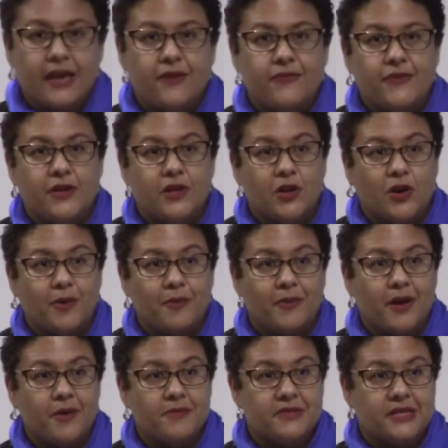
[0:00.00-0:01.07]
If the alarm
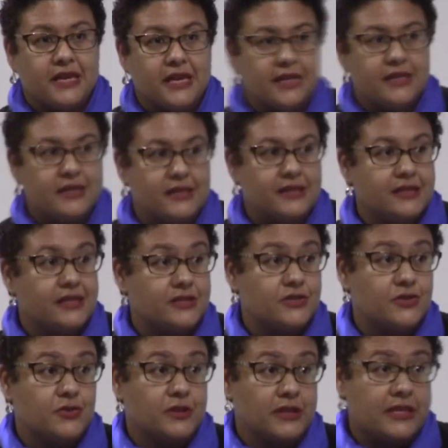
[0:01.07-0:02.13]
comes again, it, it
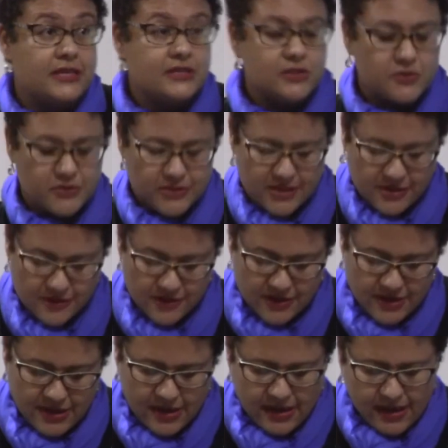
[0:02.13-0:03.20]
certainly is Lucille.
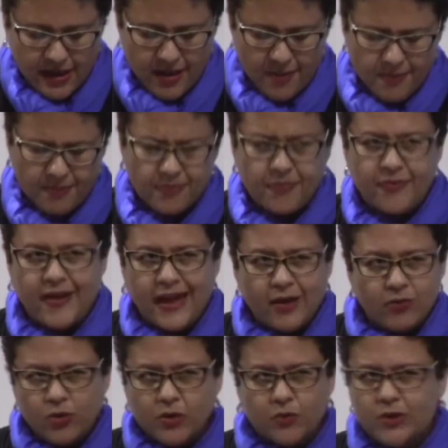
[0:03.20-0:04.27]
Um,
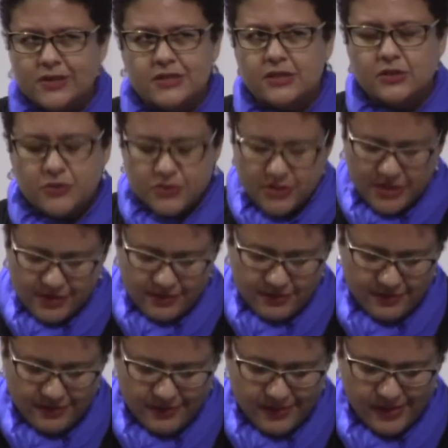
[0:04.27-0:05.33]
that one wasn't Lucille.
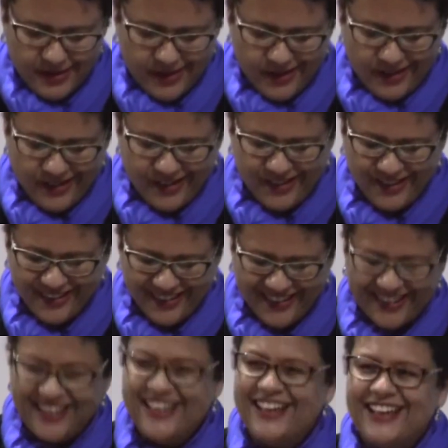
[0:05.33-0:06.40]
Uh,
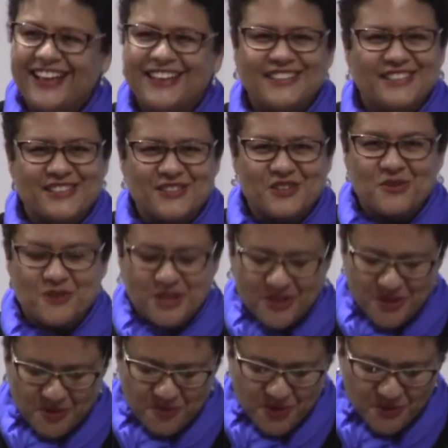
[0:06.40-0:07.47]
it didn't do
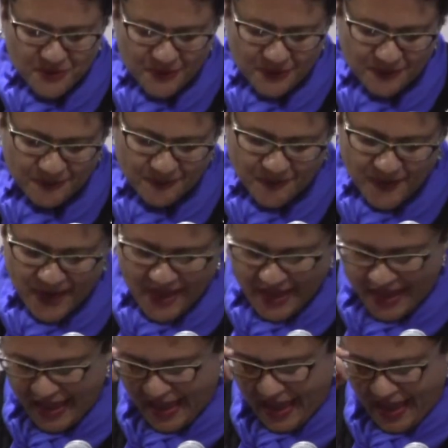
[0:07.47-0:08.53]
anything beautiful.
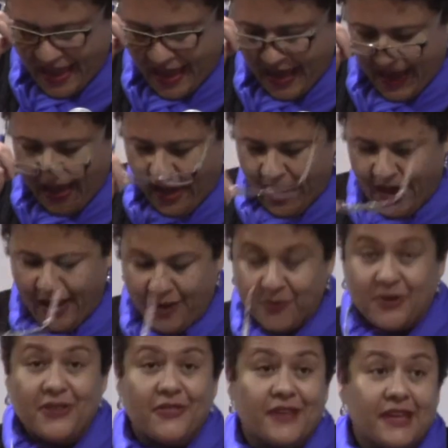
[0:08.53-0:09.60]
Uh,
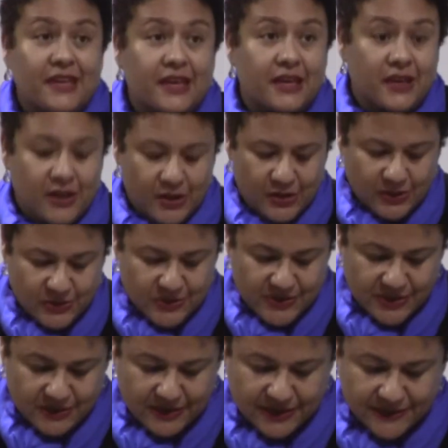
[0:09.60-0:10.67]
rethinking
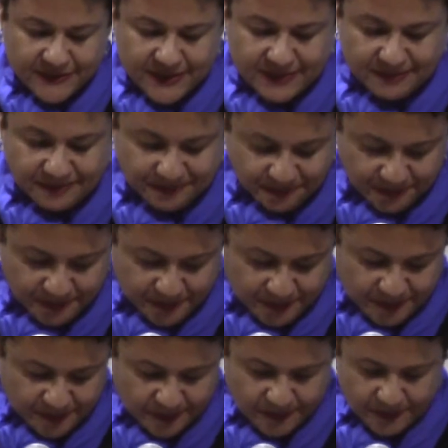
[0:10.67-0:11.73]
Lucille Clifton.
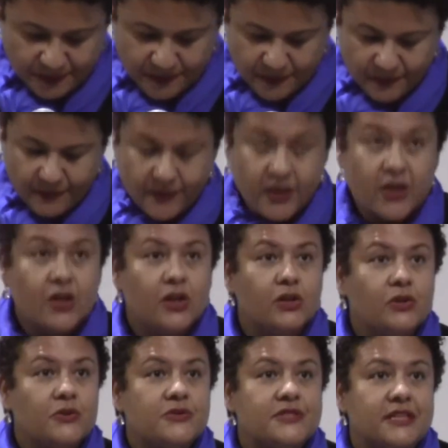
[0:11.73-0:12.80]

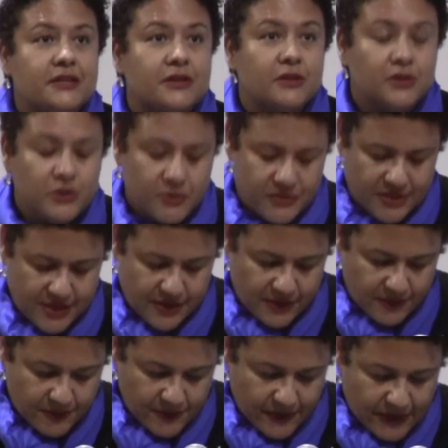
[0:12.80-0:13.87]
Lucille,
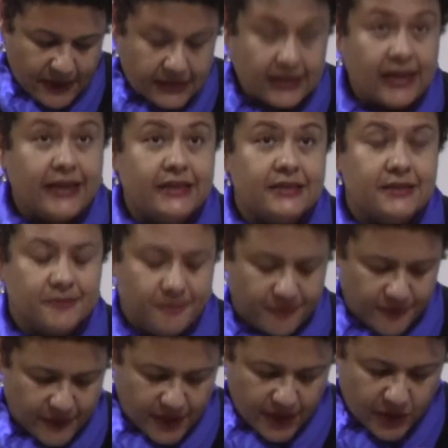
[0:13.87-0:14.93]
Lucille, a light,
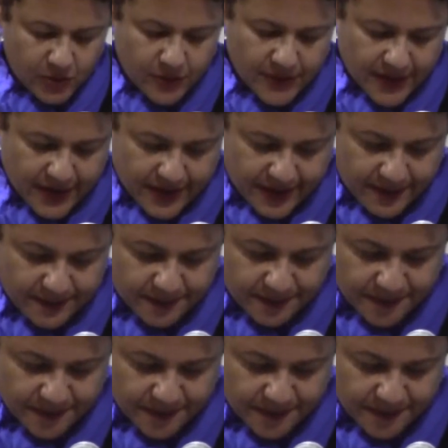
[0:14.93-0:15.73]
illuminata.